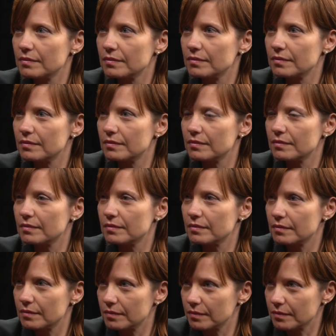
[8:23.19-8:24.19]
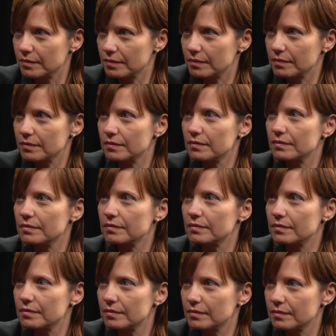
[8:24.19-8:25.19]
What we don't want to happen is
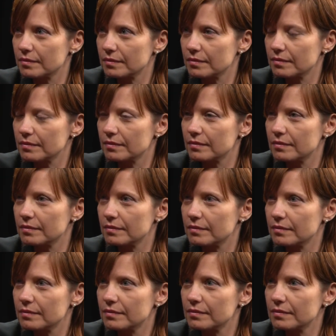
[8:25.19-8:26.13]
we want those native